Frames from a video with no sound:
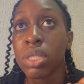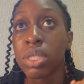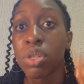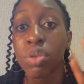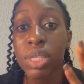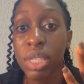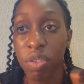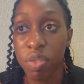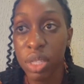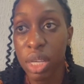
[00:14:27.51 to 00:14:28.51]
decreased
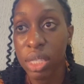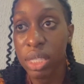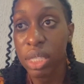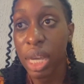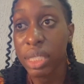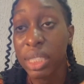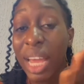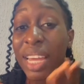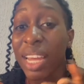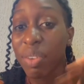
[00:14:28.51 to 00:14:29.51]
efficacy and the
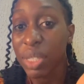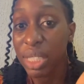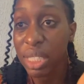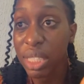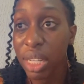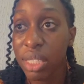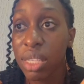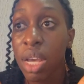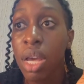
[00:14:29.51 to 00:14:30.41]
higher resistance.